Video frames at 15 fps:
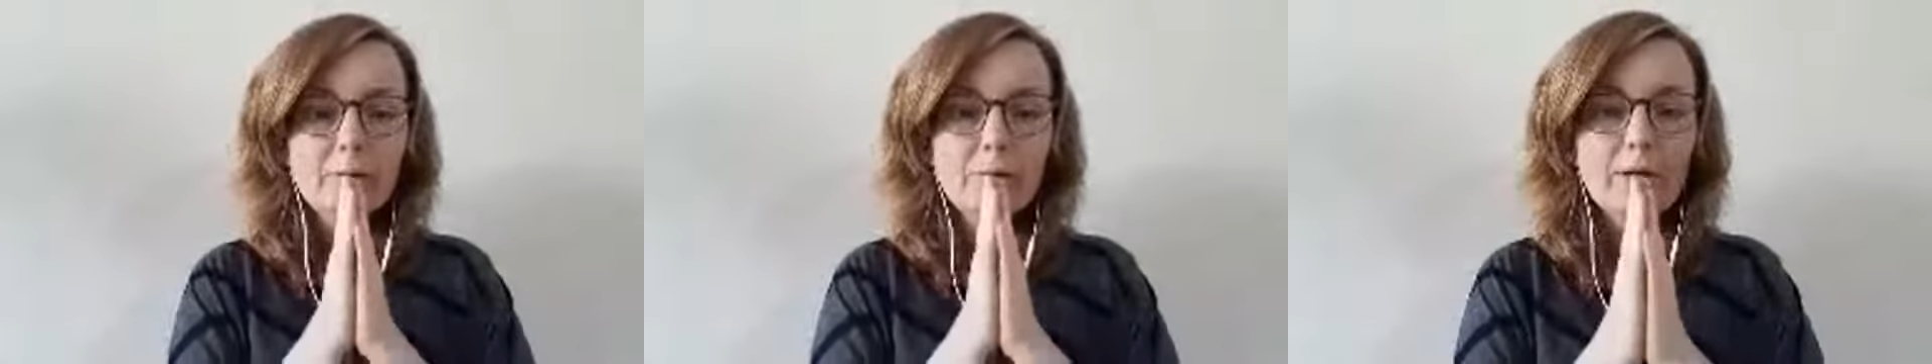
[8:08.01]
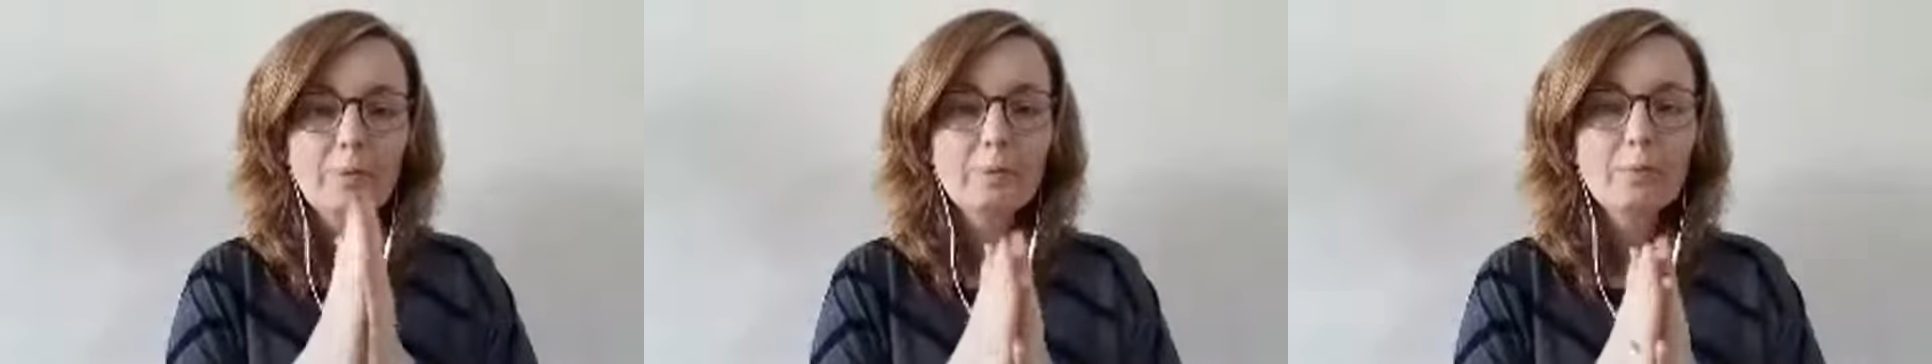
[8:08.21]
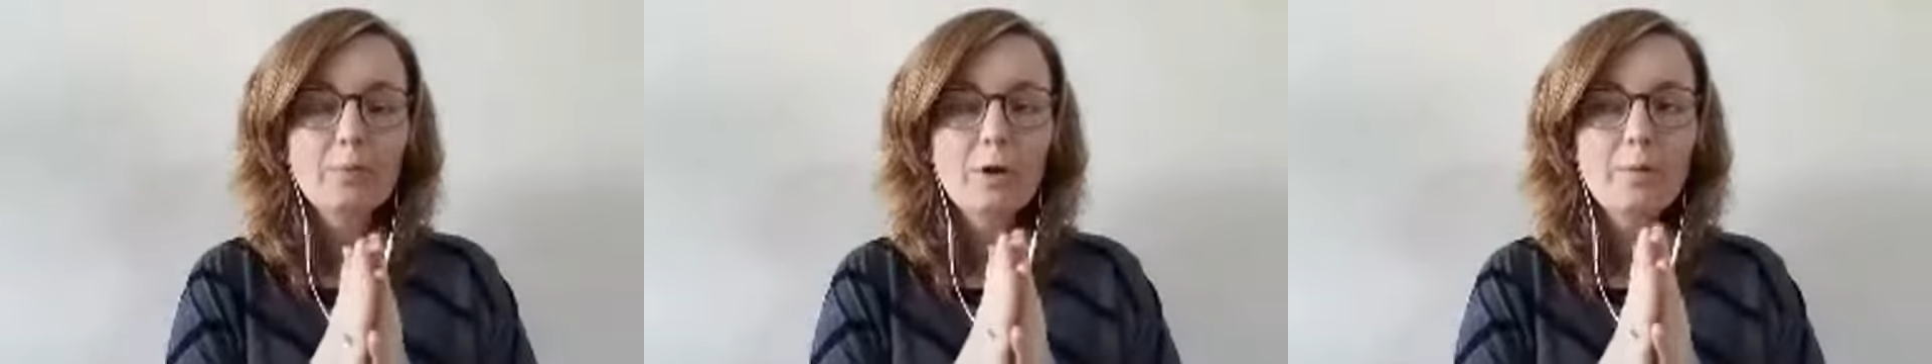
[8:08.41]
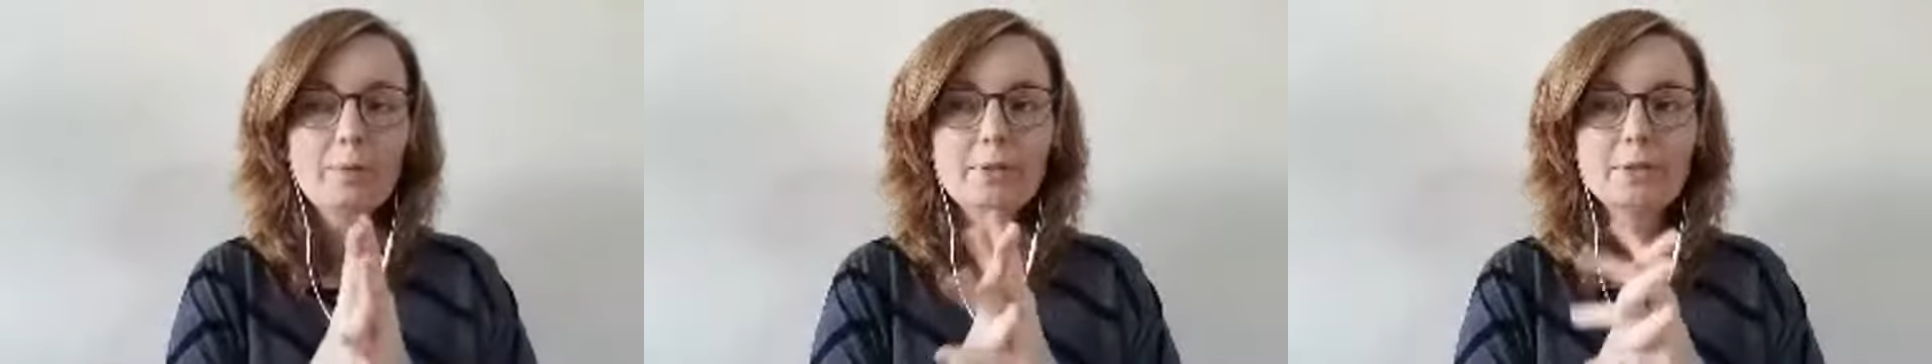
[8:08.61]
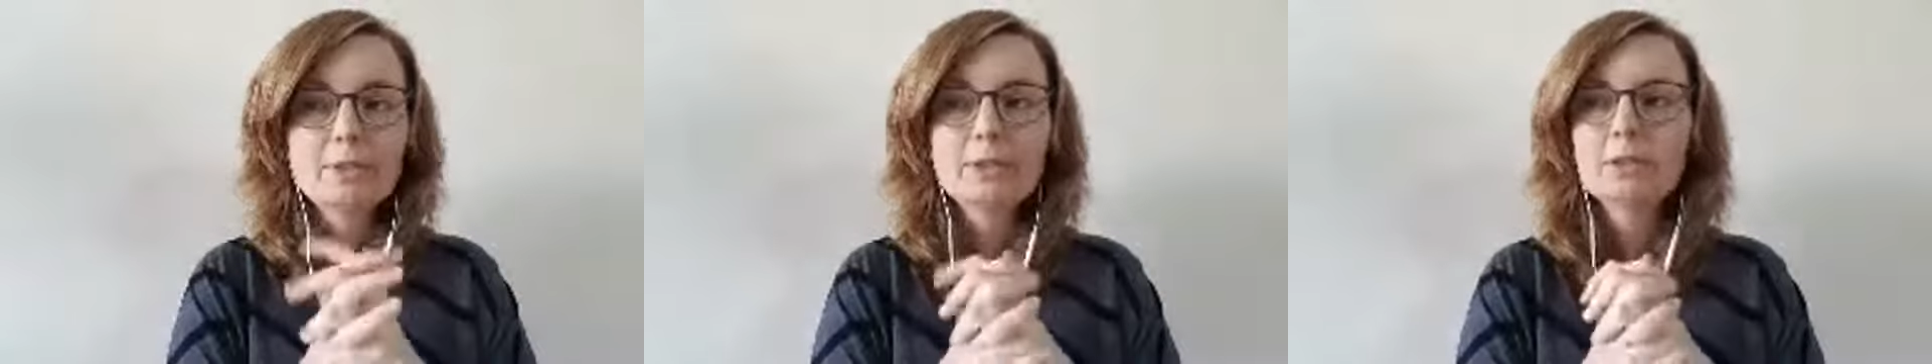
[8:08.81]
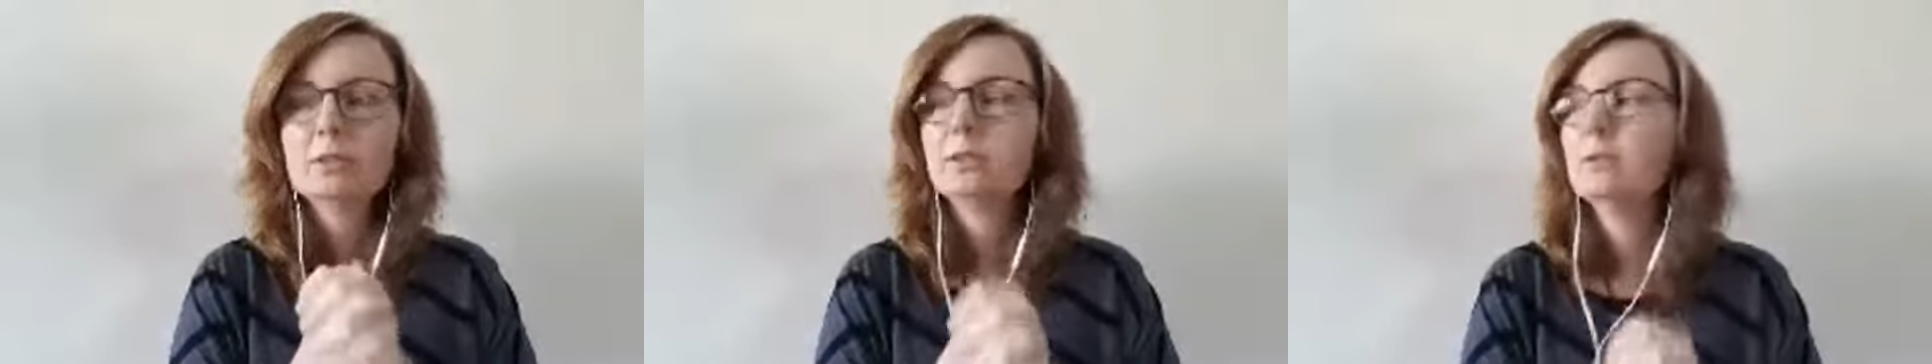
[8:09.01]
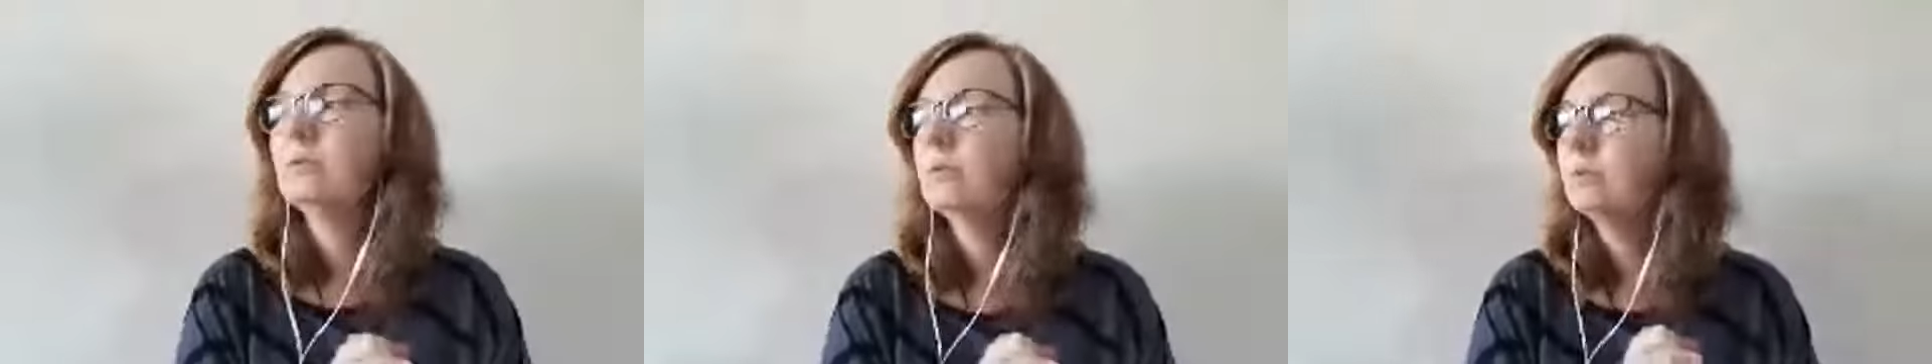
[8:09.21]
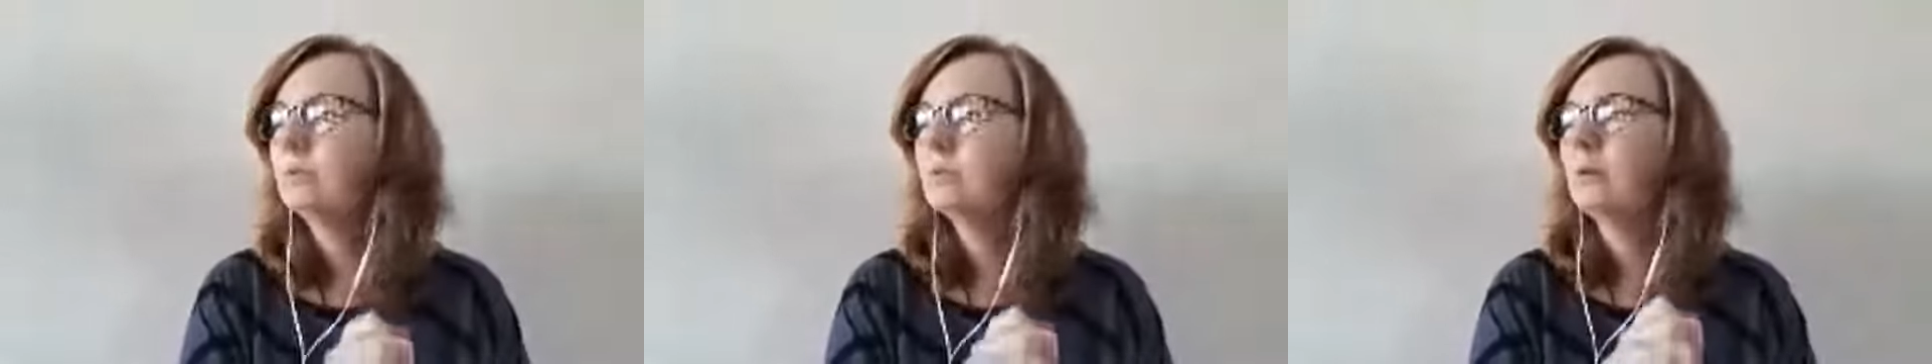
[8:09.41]
uh, what I promised
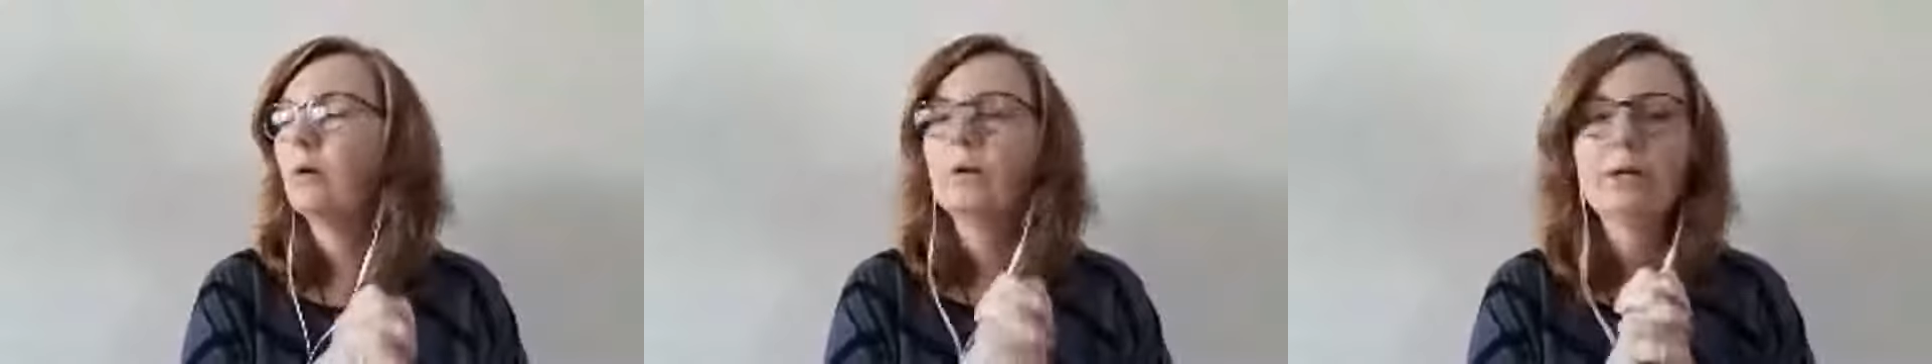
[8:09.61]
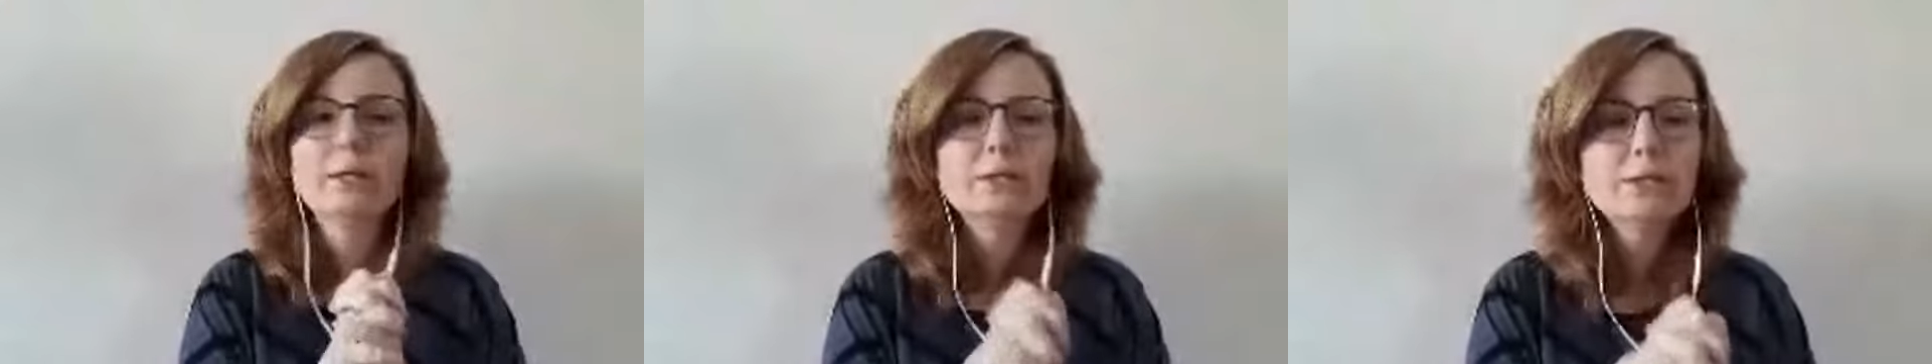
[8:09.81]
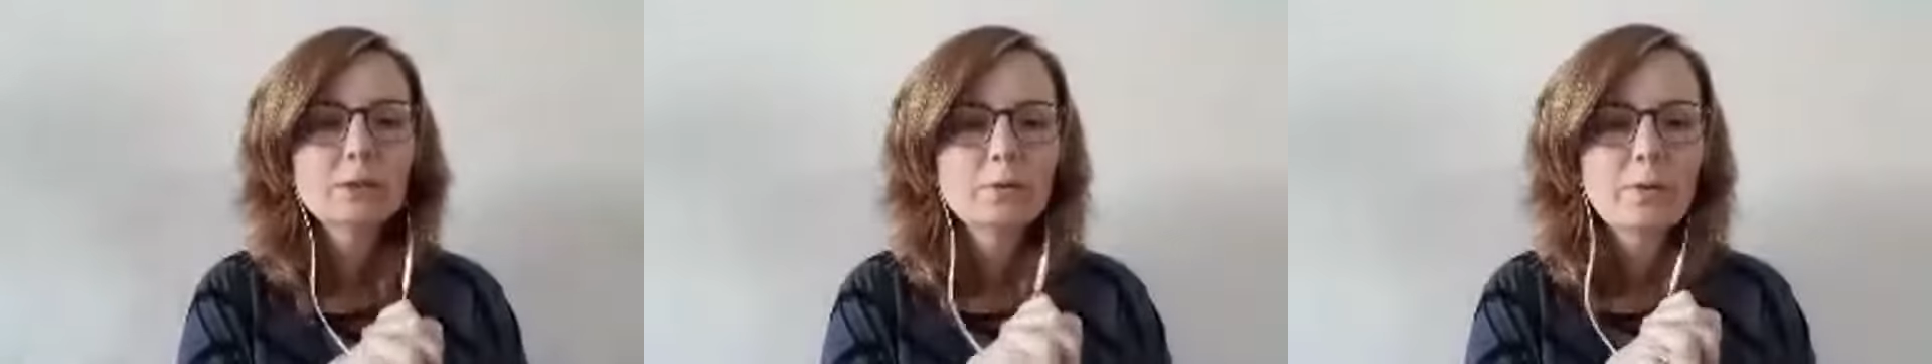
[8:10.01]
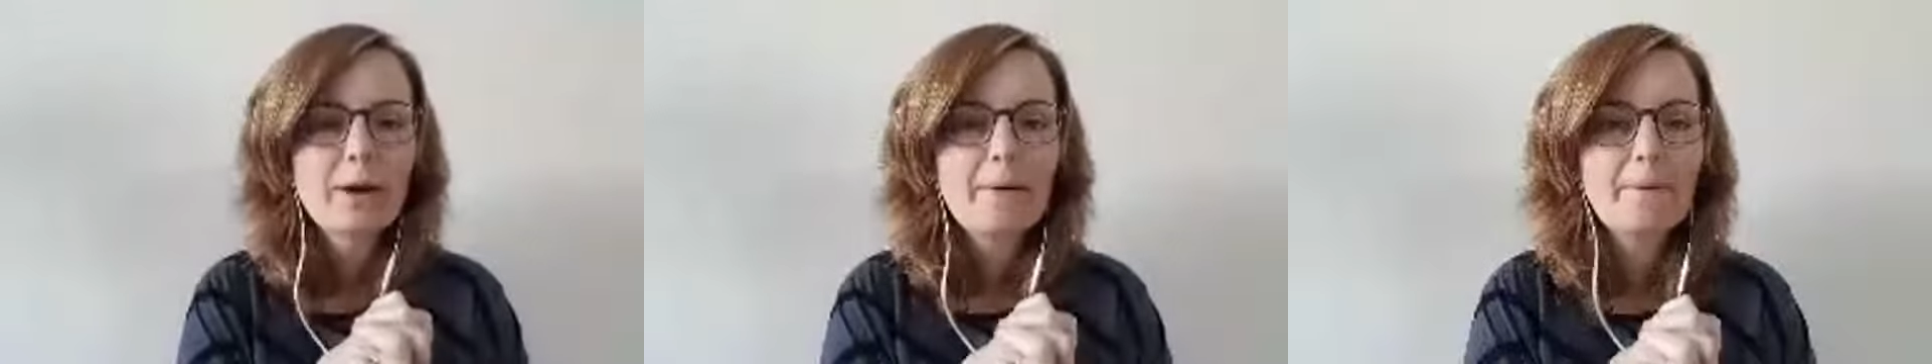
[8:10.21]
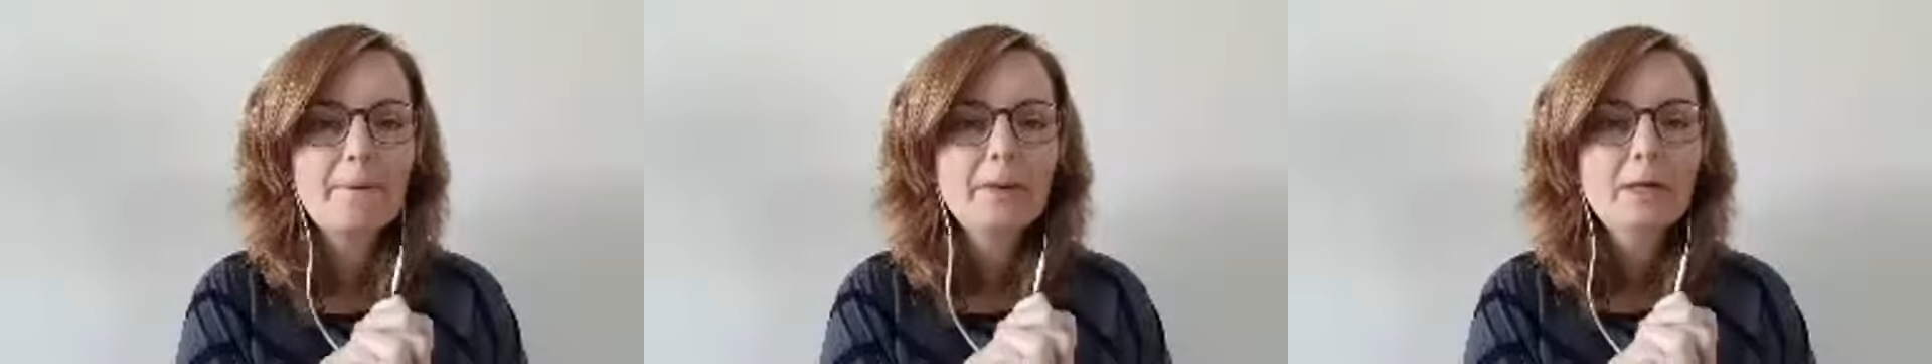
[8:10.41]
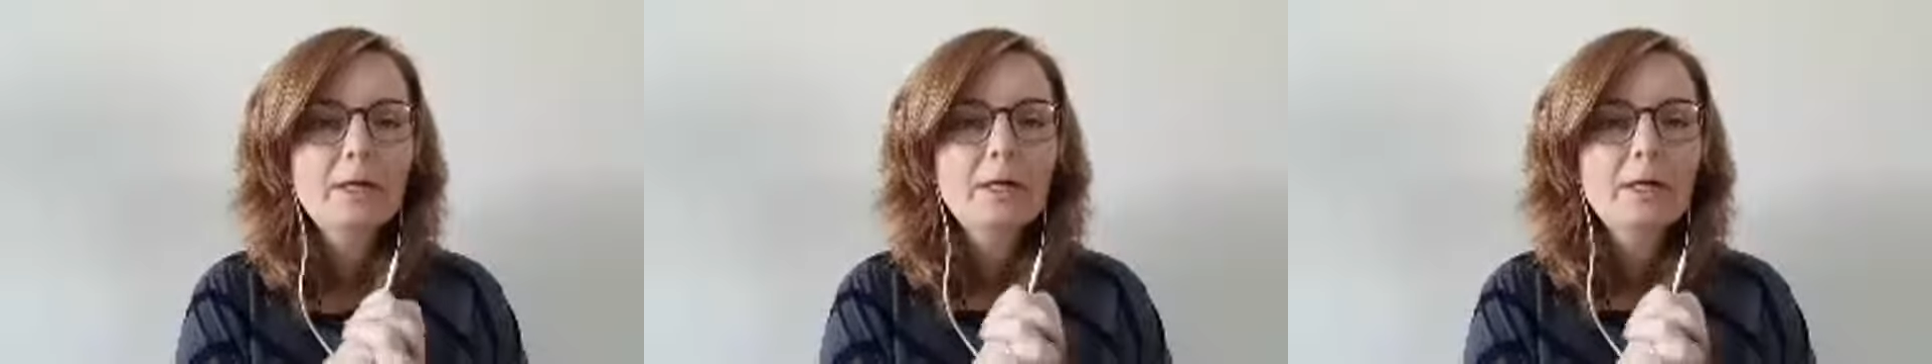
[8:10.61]
on Instagram.